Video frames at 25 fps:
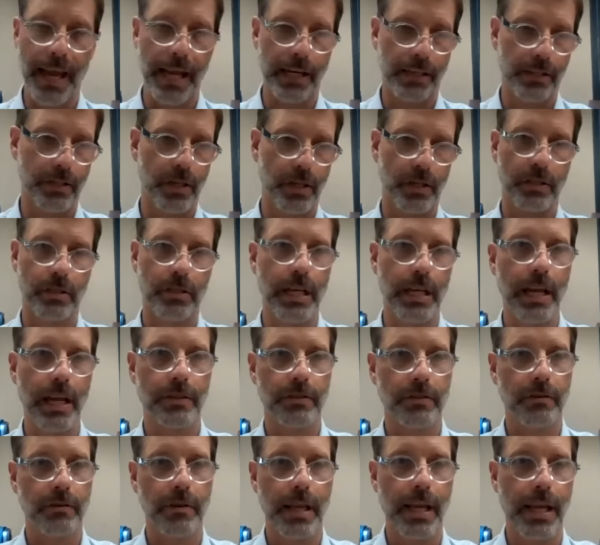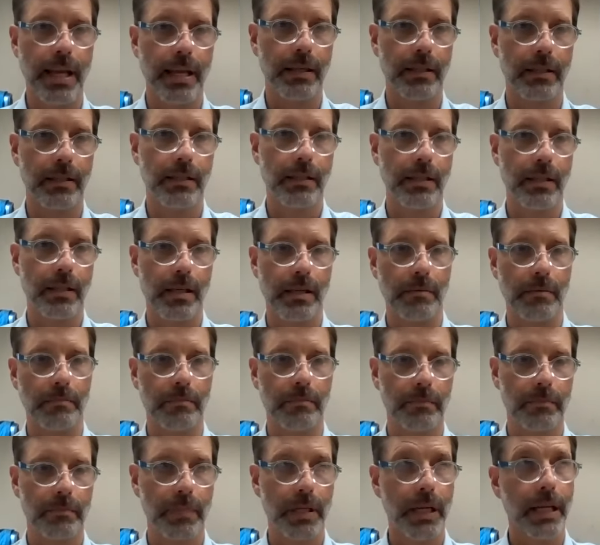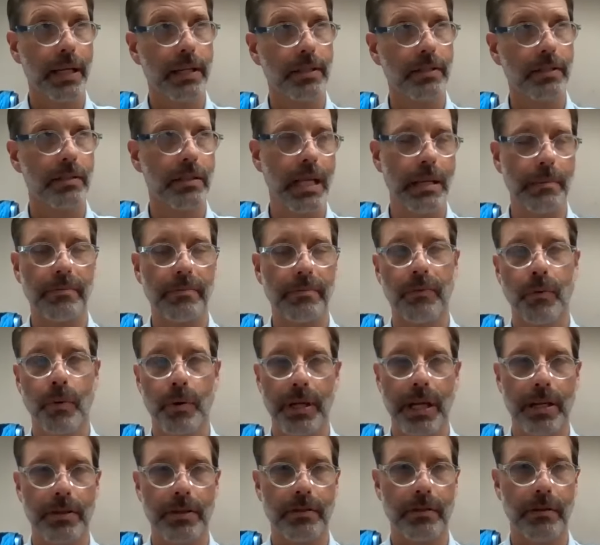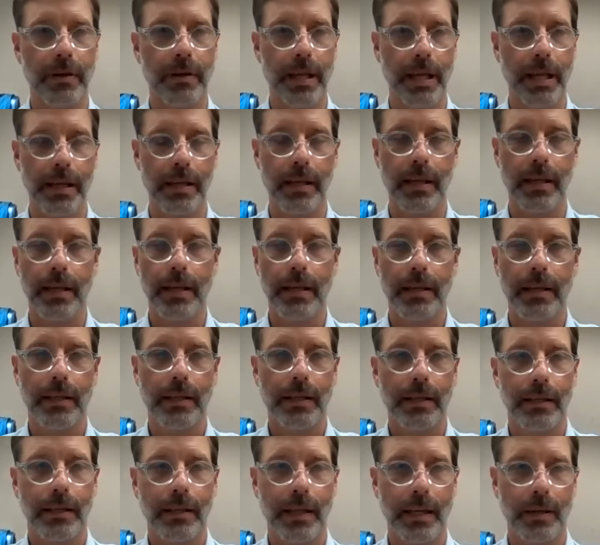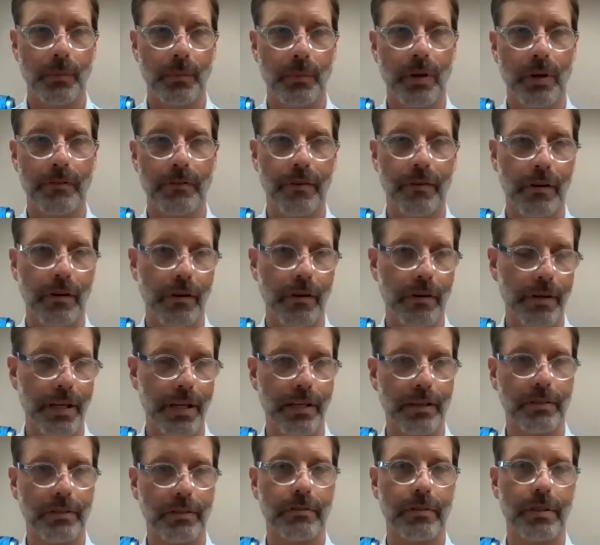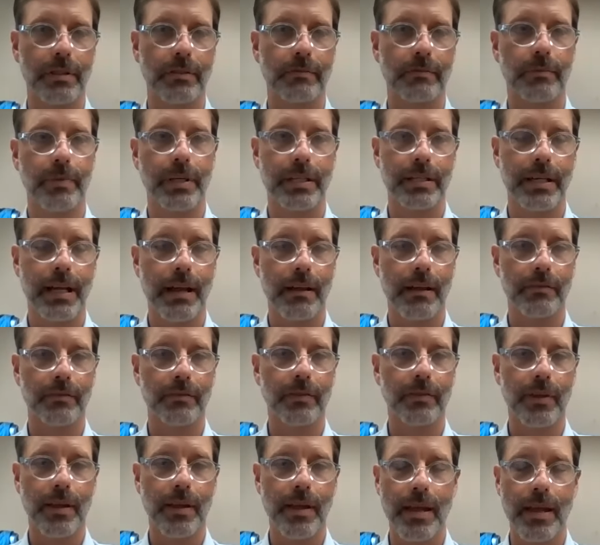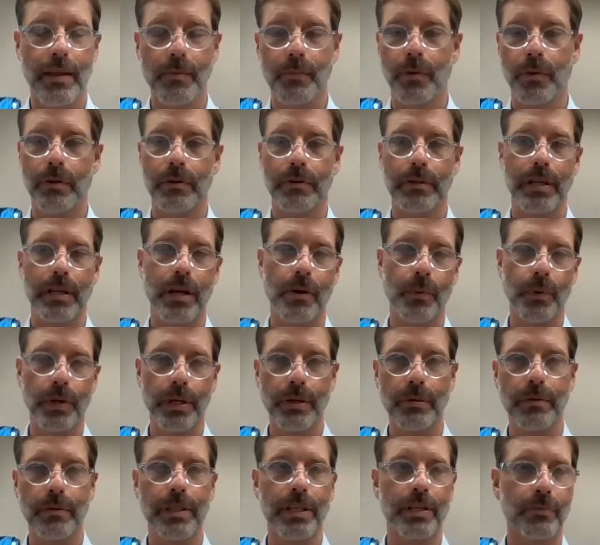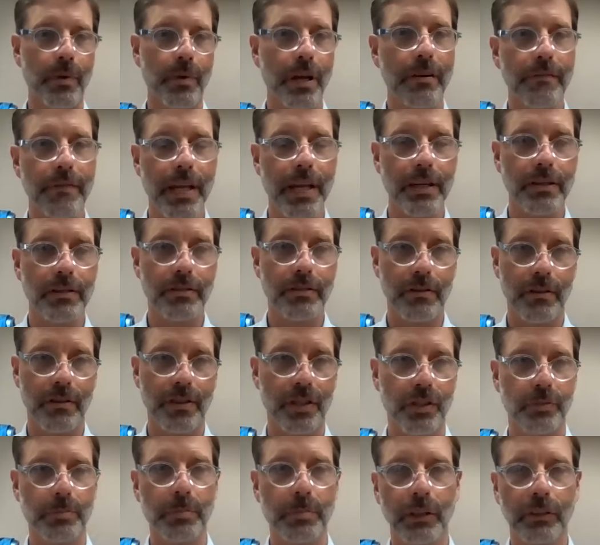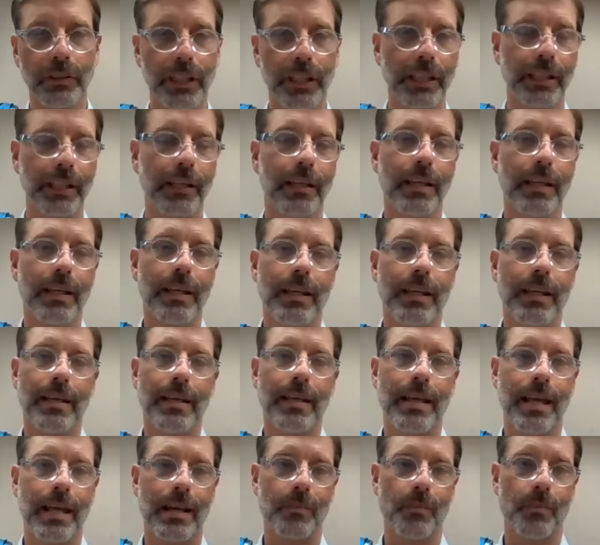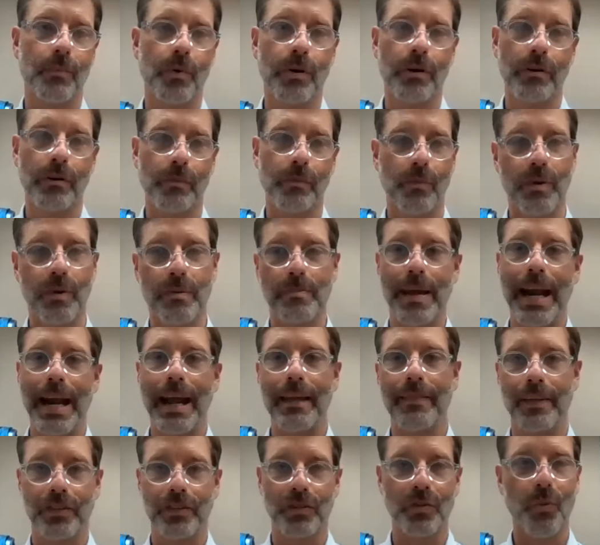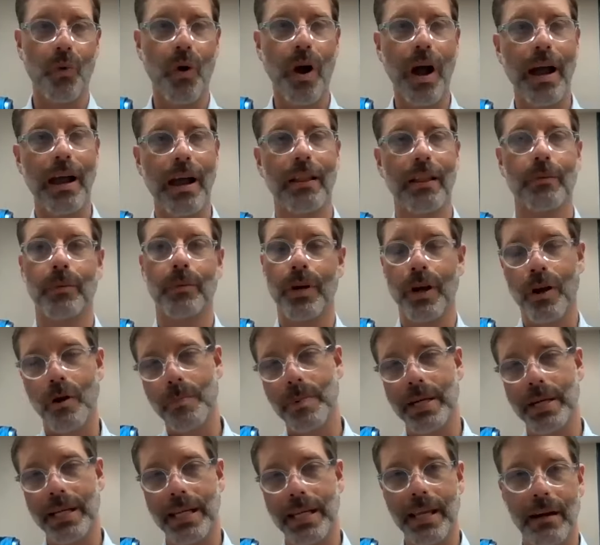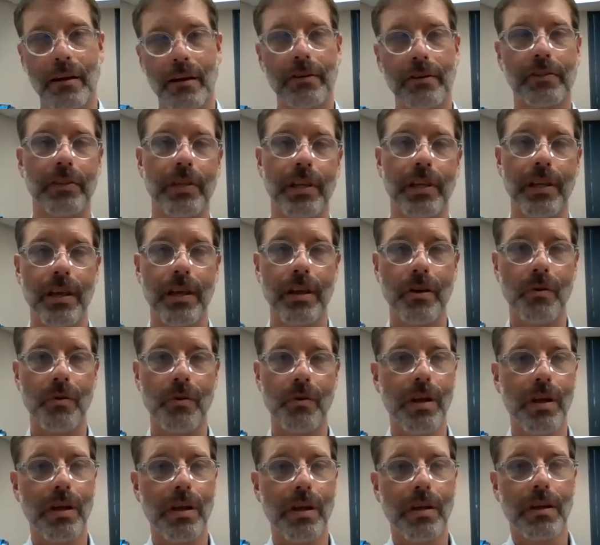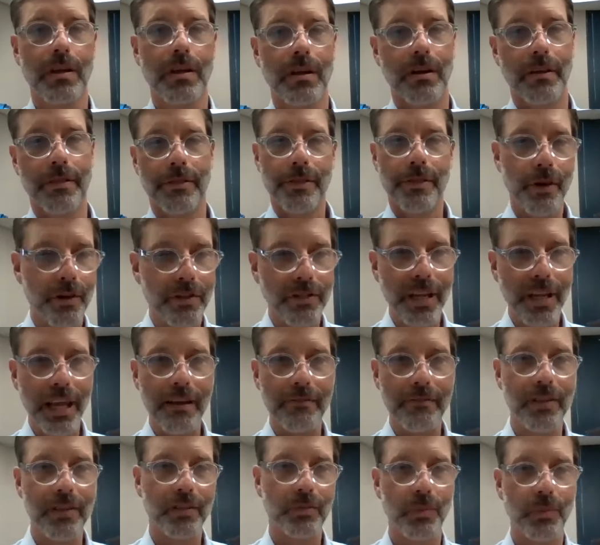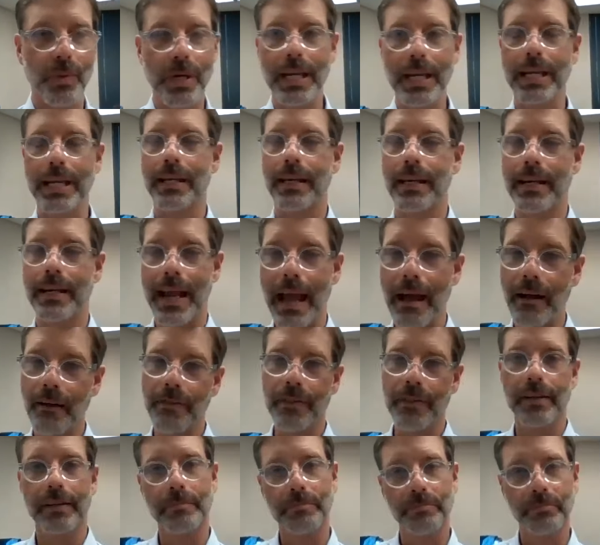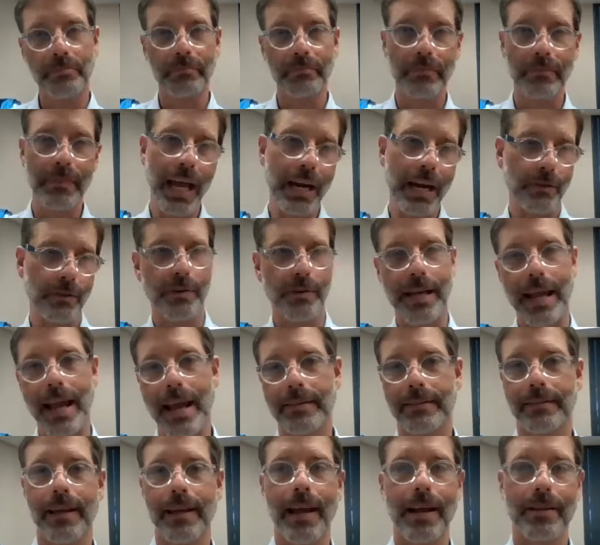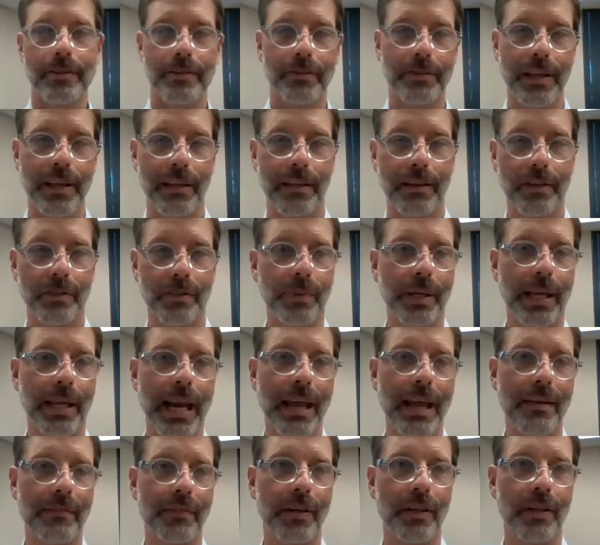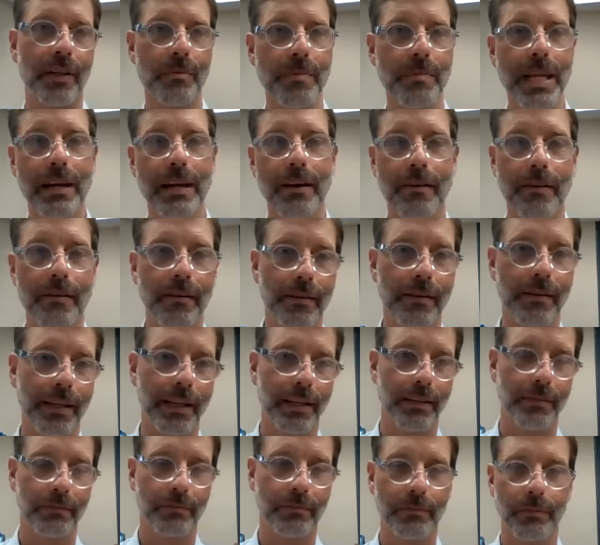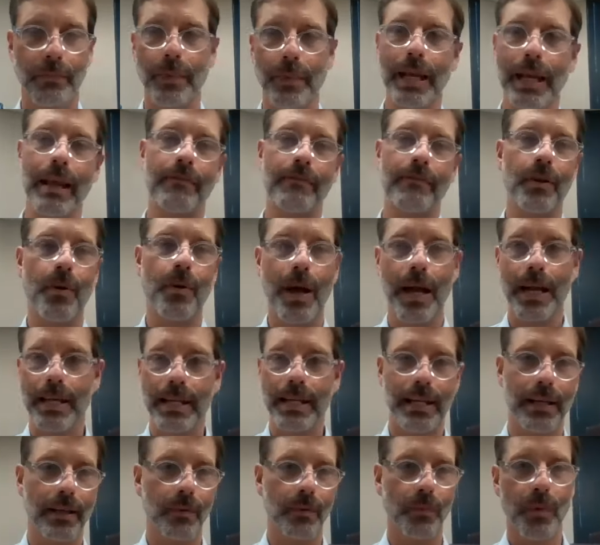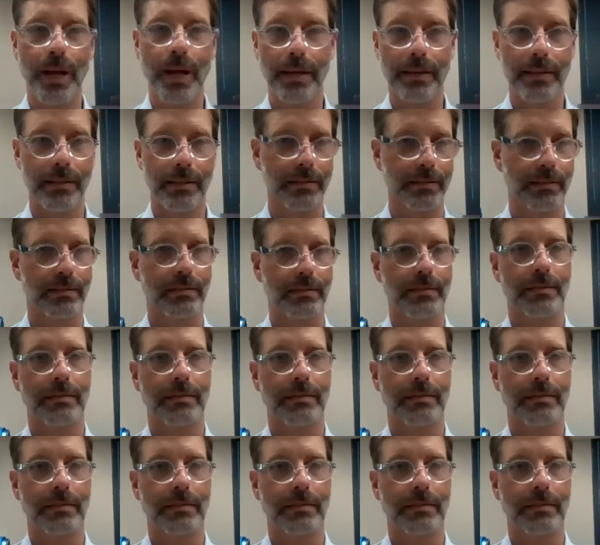fact, just yesterday, I guess the day before yesterday, I had one of our industries reach out and say, hey, we're doing these renovations on this building, and we've been at this a while, and we're hoping to get our CO on Thursday of this week. And now the natural gas guys are telling us we got to have another meter, and we have no idea when